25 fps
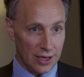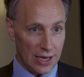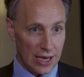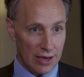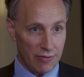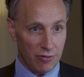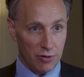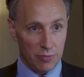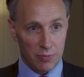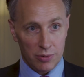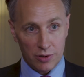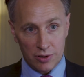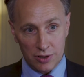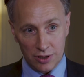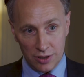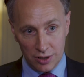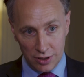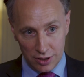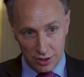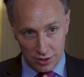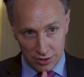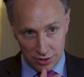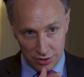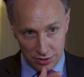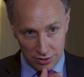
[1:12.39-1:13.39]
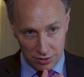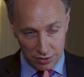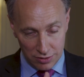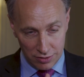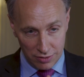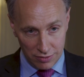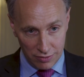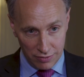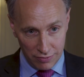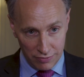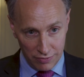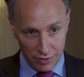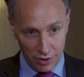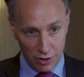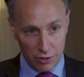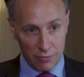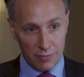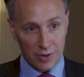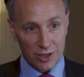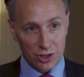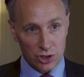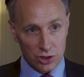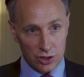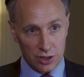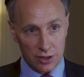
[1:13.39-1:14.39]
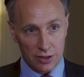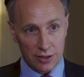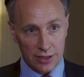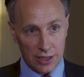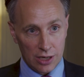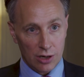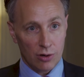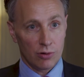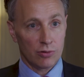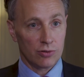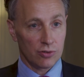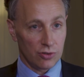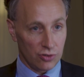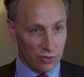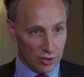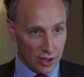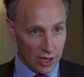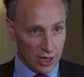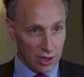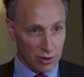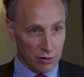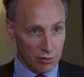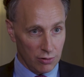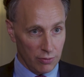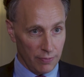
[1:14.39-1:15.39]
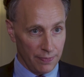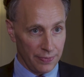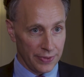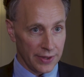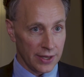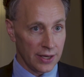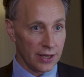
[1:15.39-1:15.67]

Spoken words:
Everybody is very much in their own silo.